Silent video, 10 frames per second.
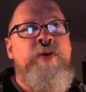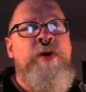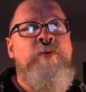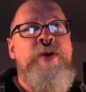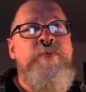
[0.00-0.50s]

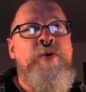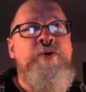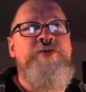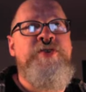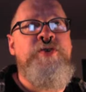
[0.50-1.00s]
It would
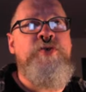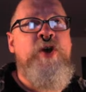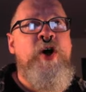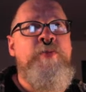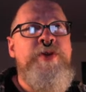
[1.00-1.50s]
impose a new
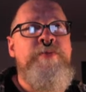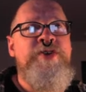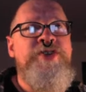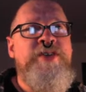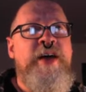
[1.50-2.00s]
carbon
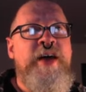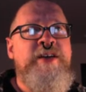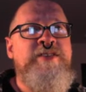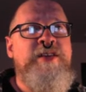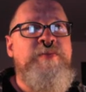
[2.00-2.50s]
emission
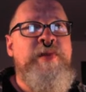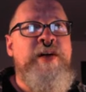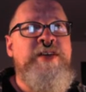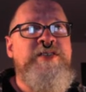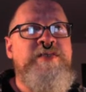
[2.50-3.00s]
tax that
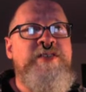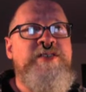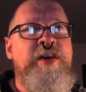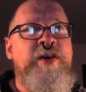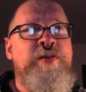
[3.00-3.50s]
applies to the
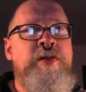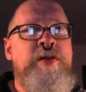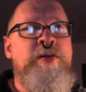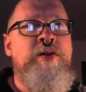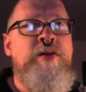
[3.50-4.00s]
sale